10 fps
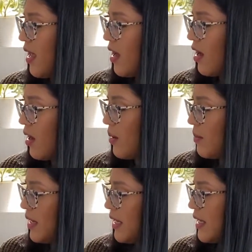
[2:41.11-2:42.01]

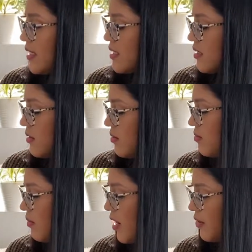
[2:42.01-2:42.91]
and I guess the
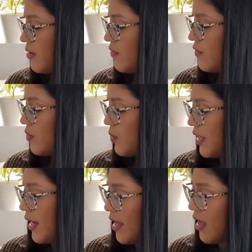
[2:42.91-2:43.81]
model of the one
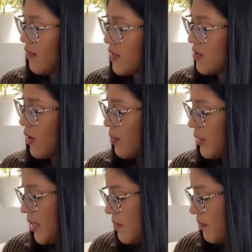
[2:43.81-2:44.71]
I have is
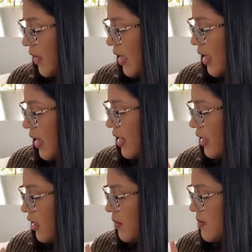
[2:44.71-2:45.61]
Harmony, and
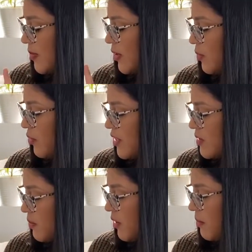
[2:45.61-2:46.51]
it comes with your
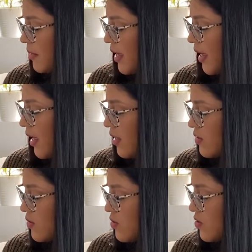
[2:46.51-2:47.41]
breast pump and
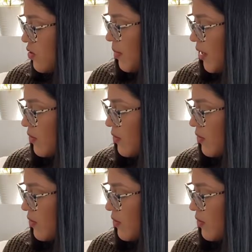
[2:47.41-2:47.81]
2 bottles.